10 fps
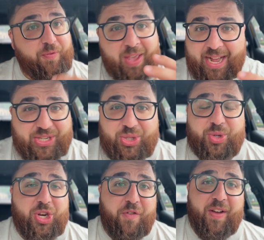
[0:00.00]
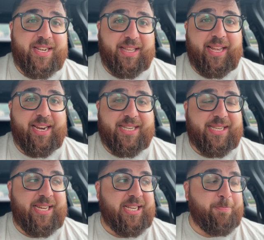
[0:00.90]
Yes, there's no ventilated
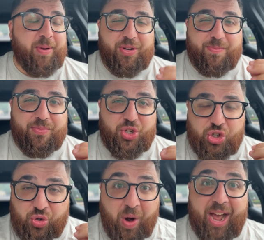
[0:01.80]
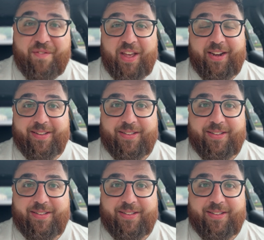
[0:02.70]
seats, but drive it.